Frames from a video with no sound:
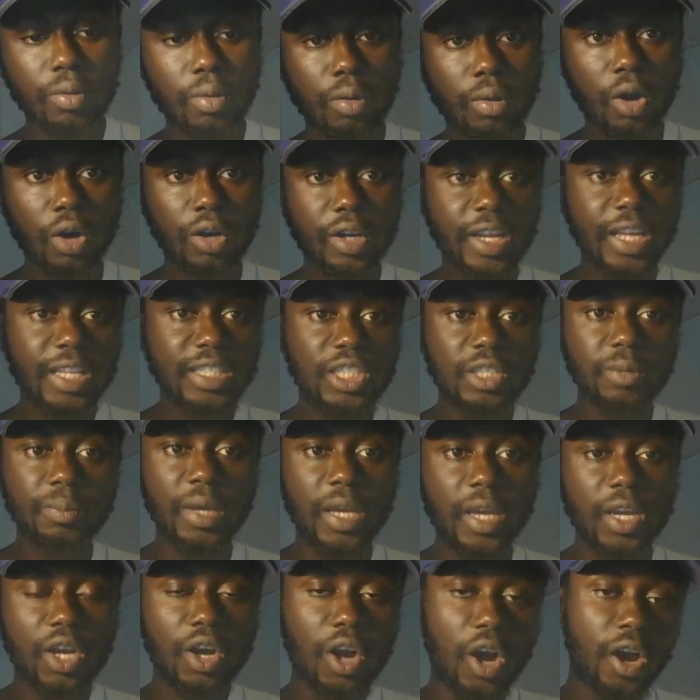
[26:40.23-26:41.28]
Other than
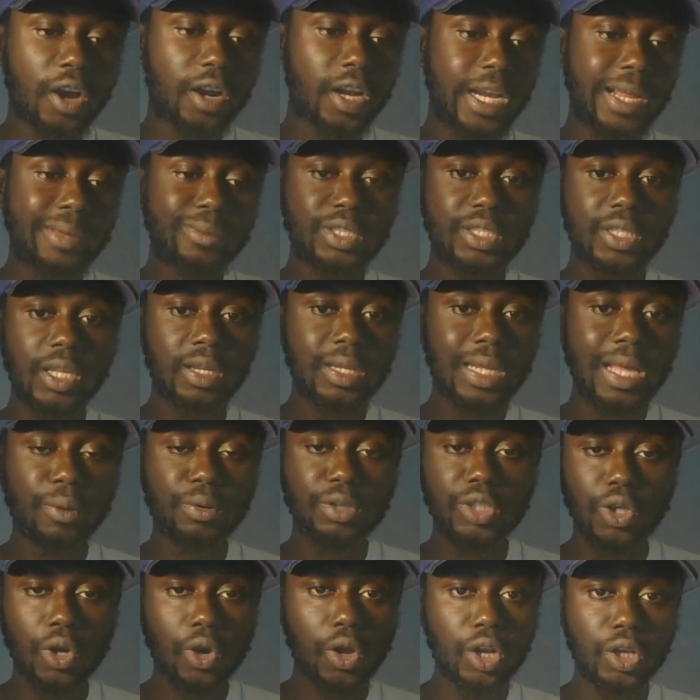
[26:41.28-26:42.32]
Remianing Carter, that was
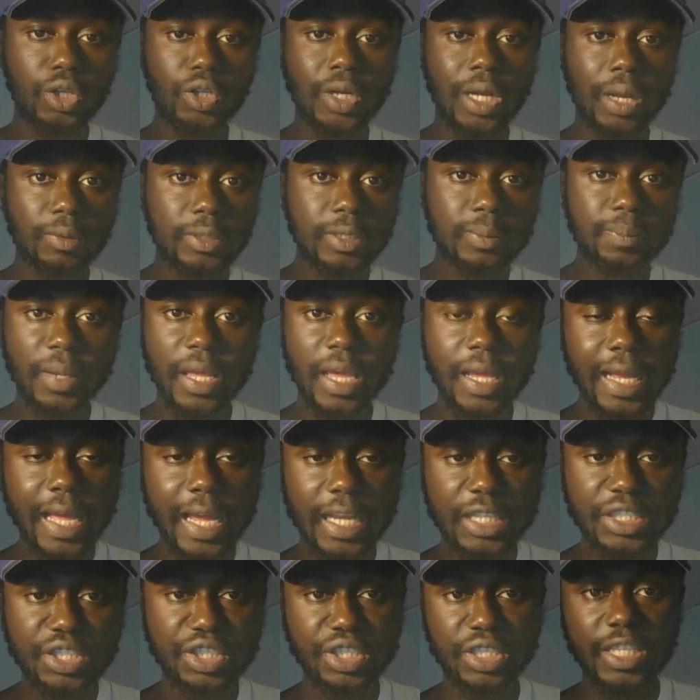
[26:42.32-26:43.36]
the only dude that was playing
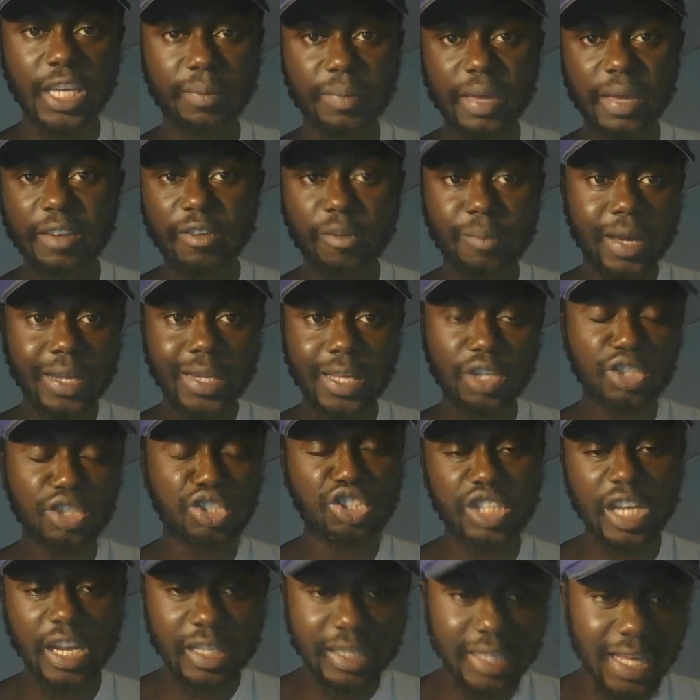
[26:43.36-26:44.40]
last year's game. Everybody else
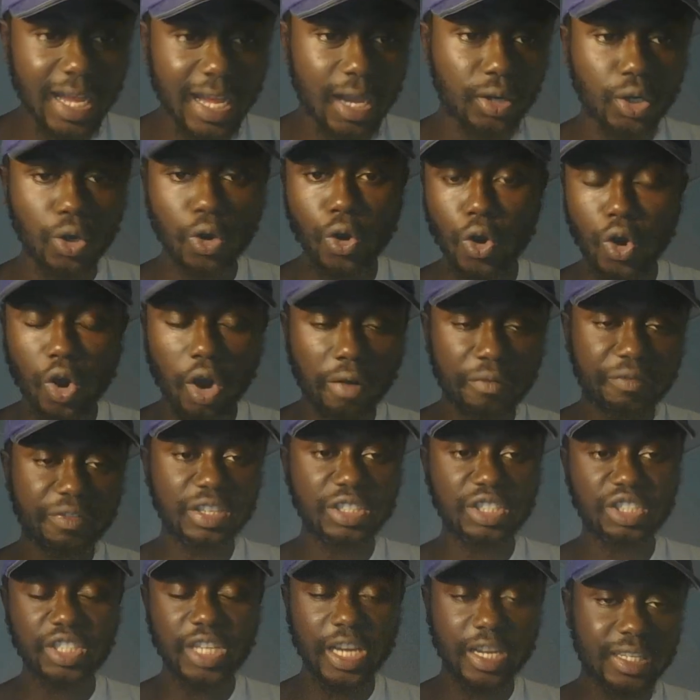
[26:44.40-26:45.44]
checked out. The whole
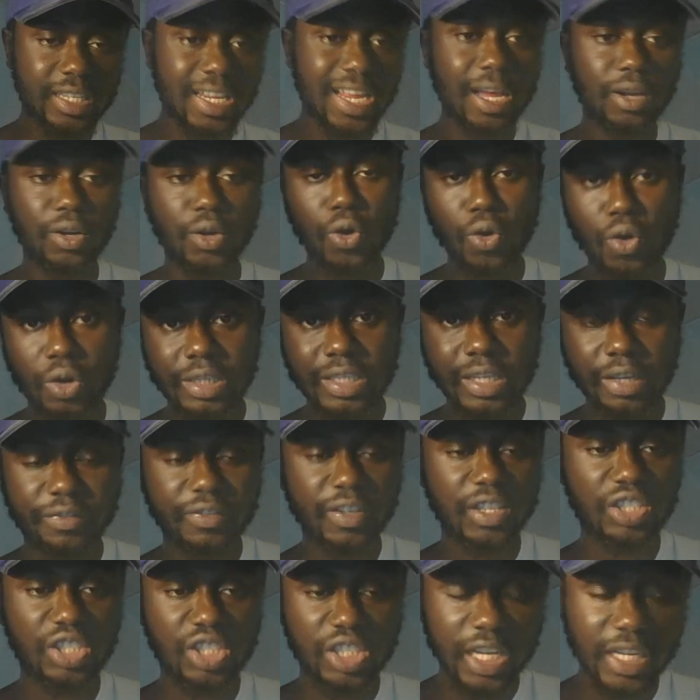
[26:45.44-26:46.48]
offense checked out. The whole
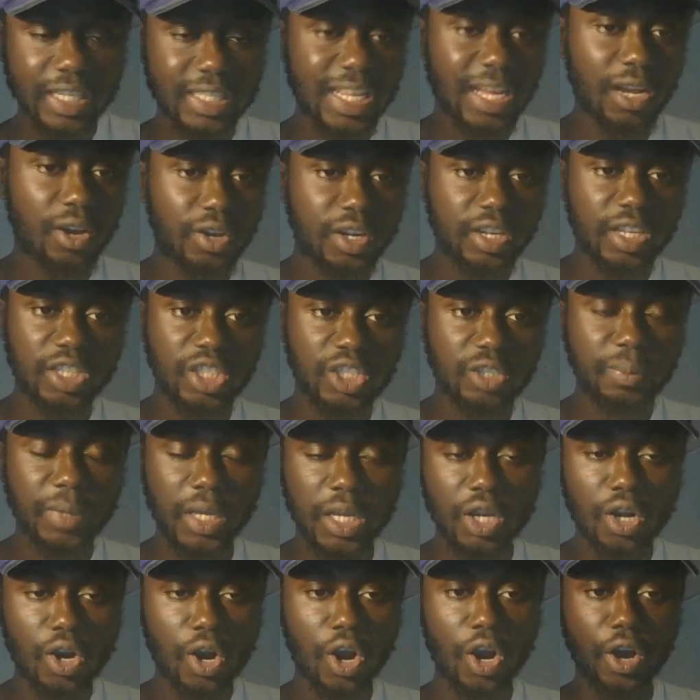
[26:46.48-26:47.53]
defense checked out, other than
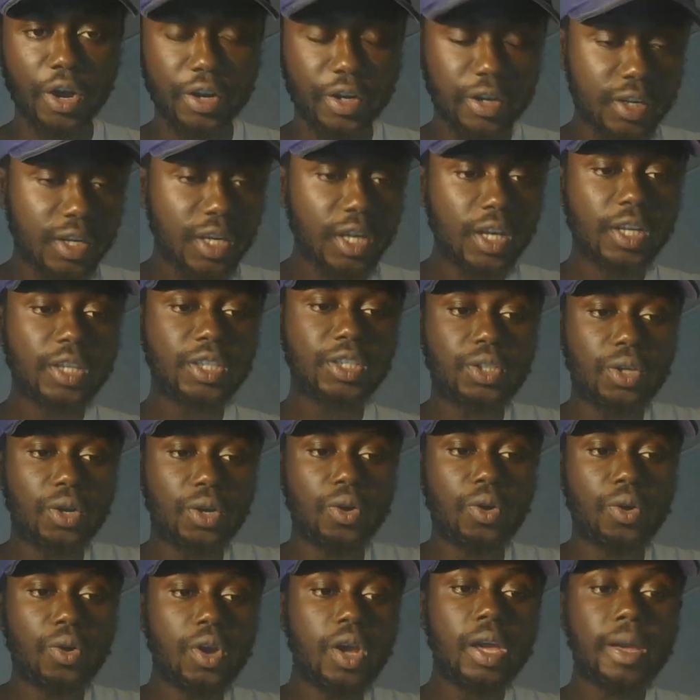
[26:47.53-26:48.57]
Remianing Carter.
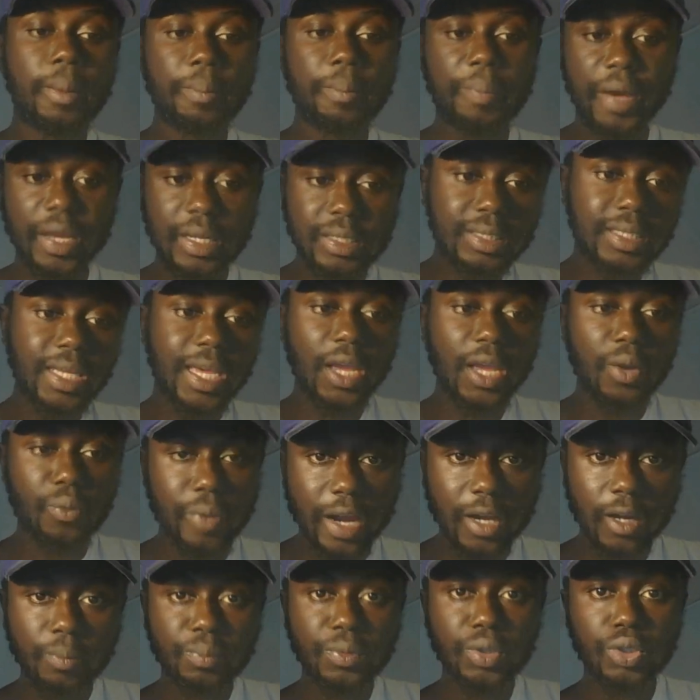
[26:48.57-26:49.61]
So Penn State
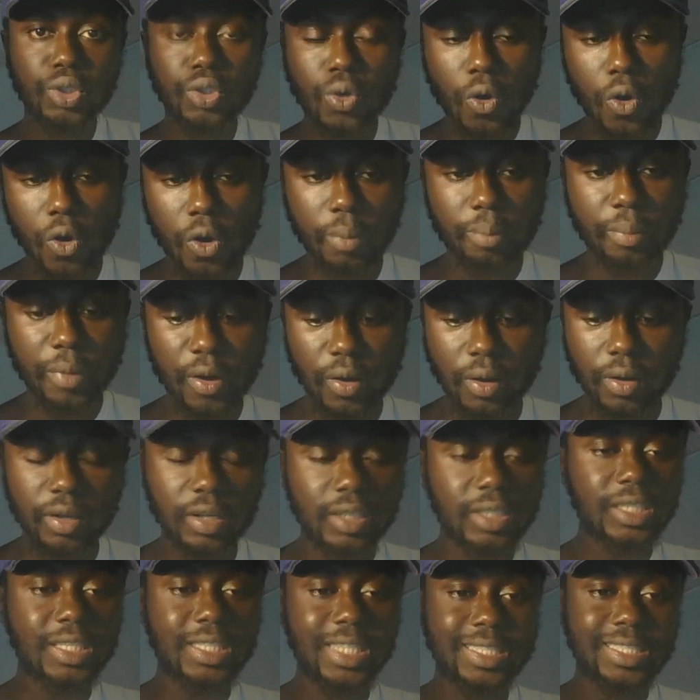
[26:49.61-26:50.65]
ran up the score on
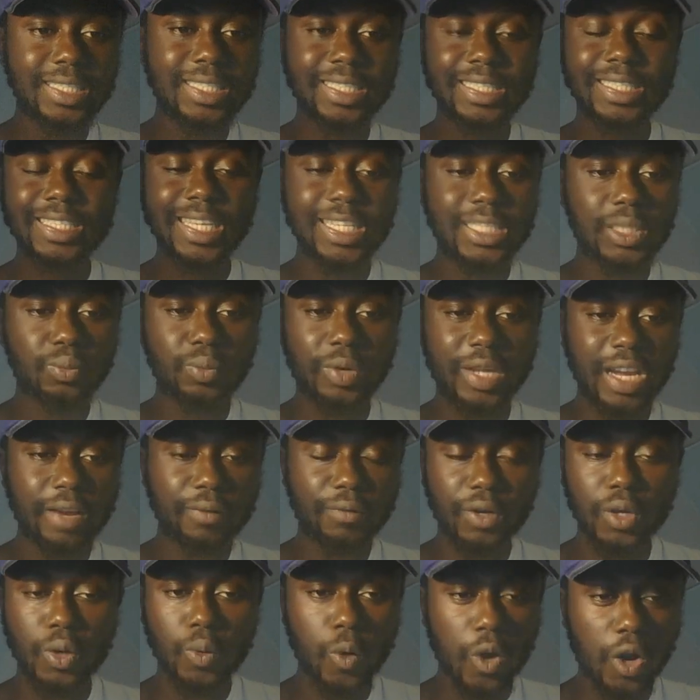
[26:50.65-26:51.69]
Maryland, 66,
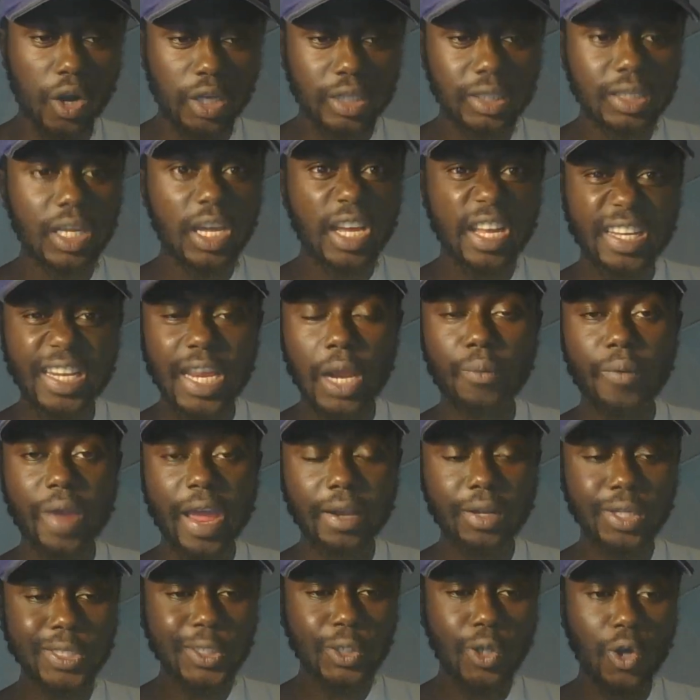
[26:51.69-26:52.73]
whatever it was. They
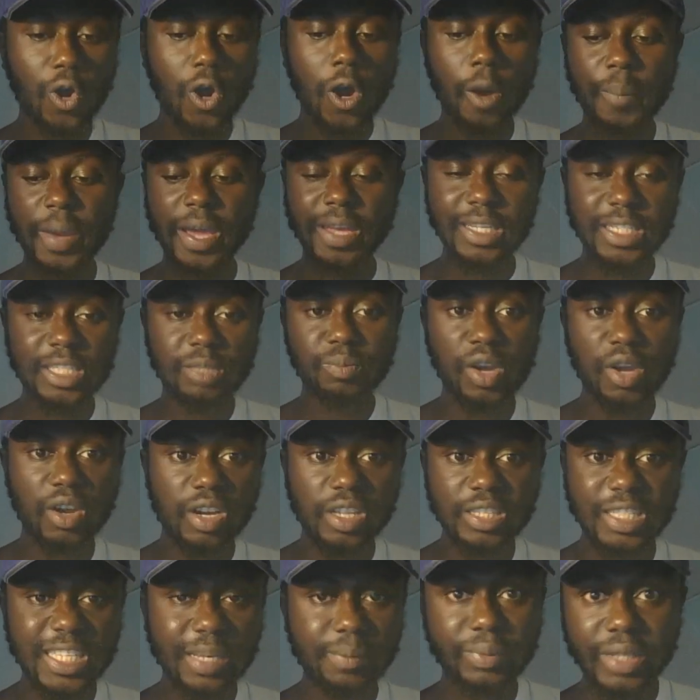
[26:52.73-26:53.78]
ran the score up, and this
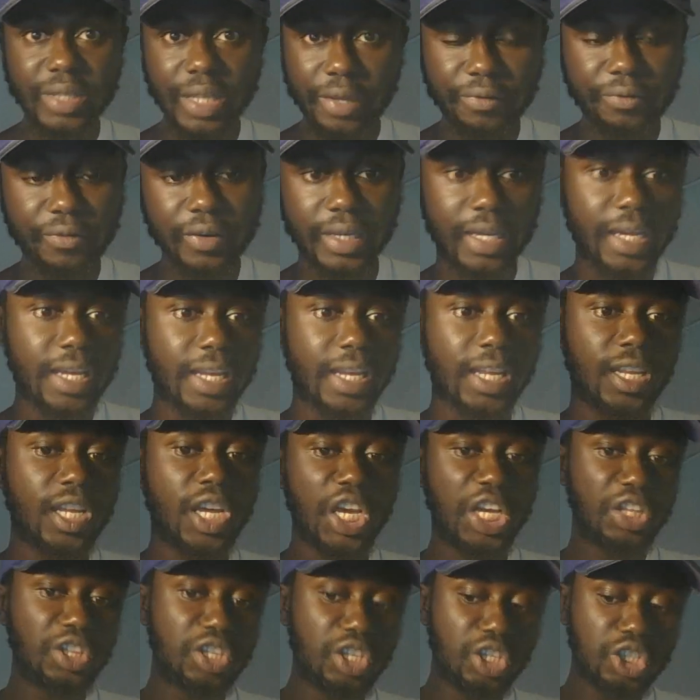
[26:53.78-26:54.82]
Maryland team didn't forget it.
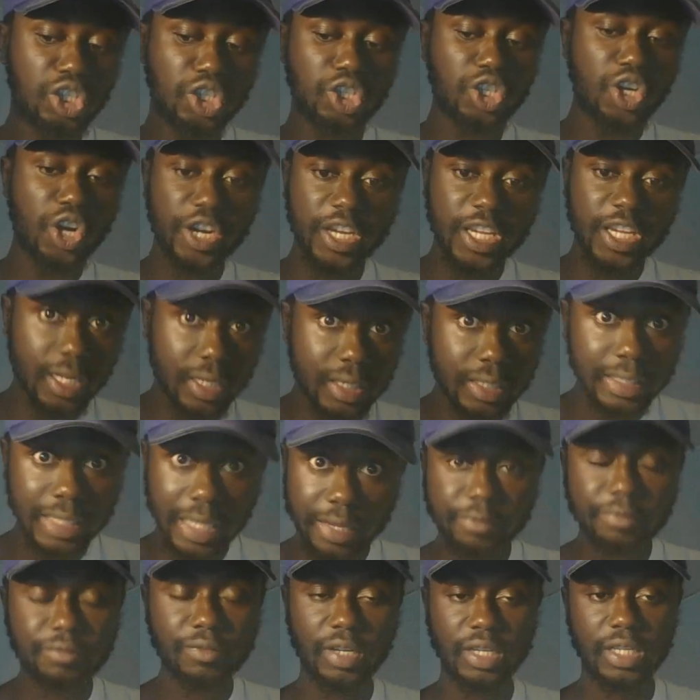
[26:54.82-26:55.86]
DJ Durkin
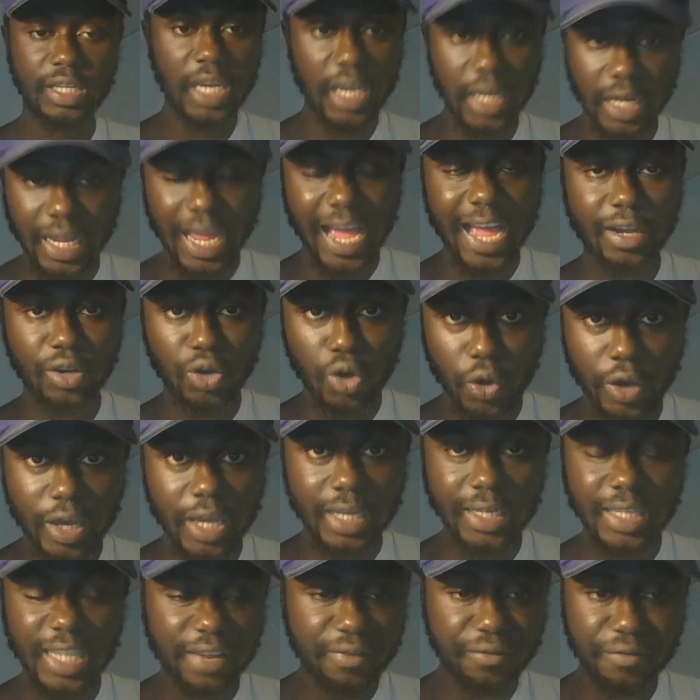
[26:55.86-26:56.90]
didn't forget it. I know
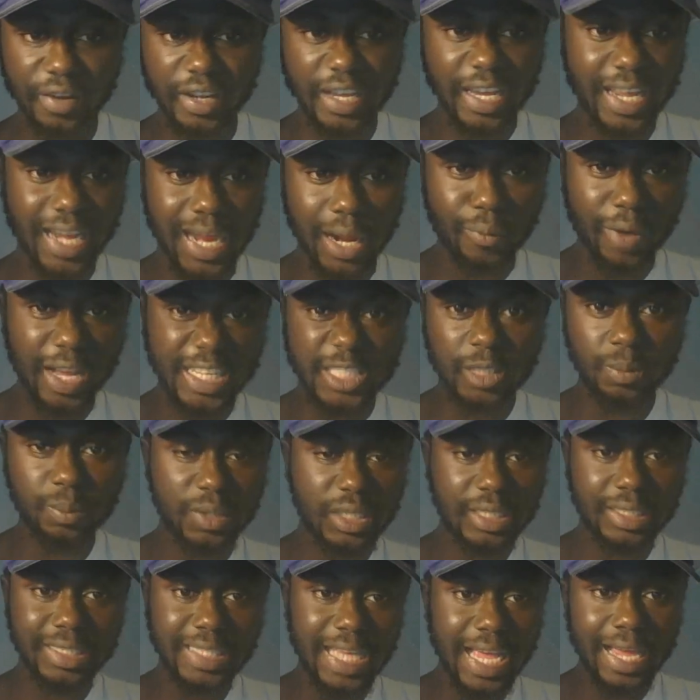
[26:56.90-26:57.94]
he didn't forget it. I watched him on
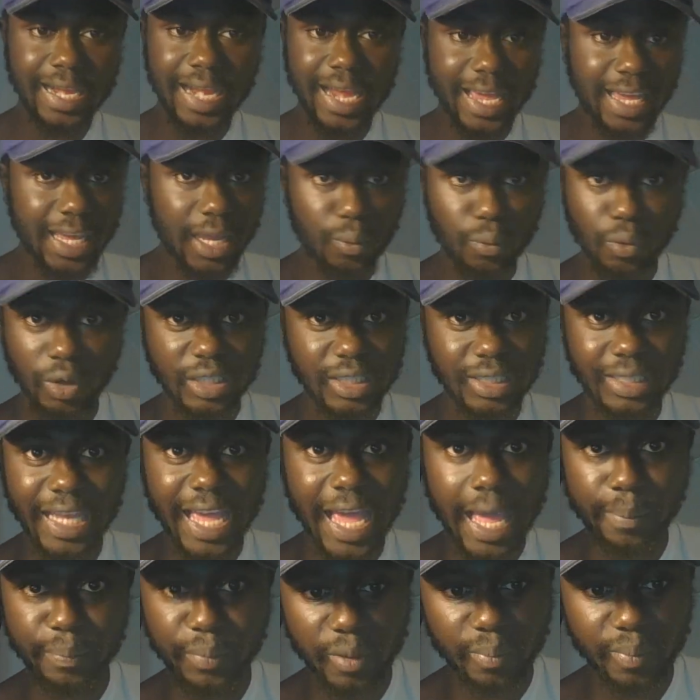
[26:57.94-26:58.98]
the sideline. He wasn't
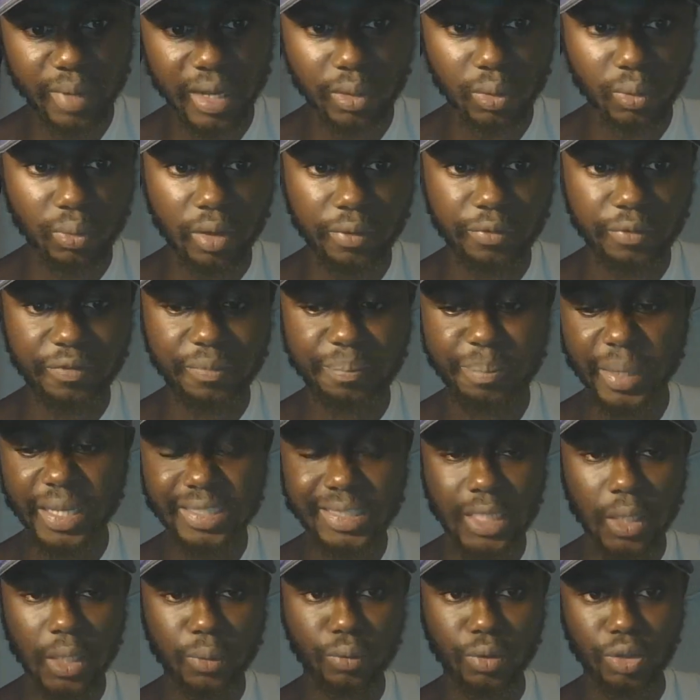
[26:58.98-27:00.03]
happy about what Penn
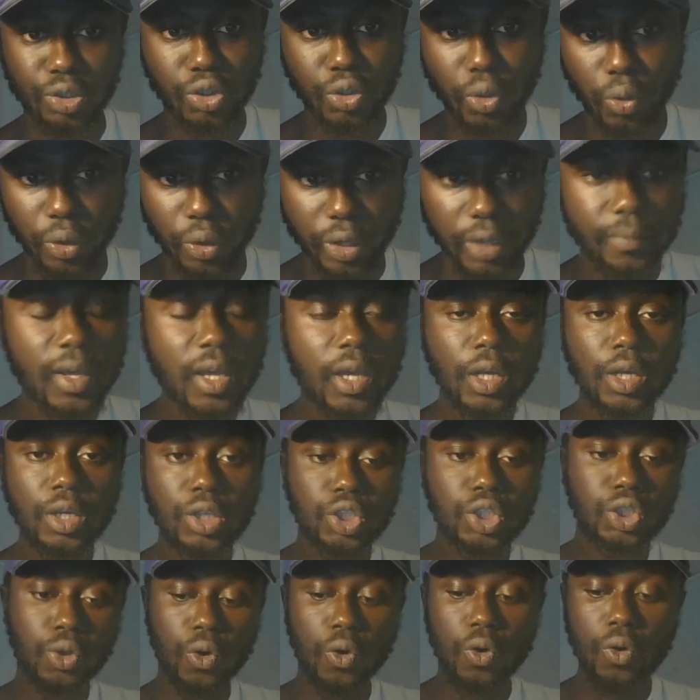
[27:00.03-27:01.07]
State was doing.
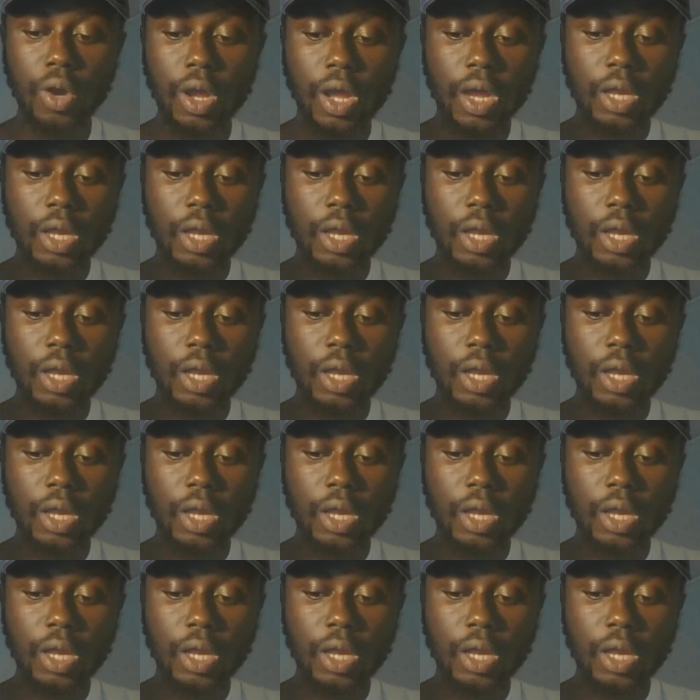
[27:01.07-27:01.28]
So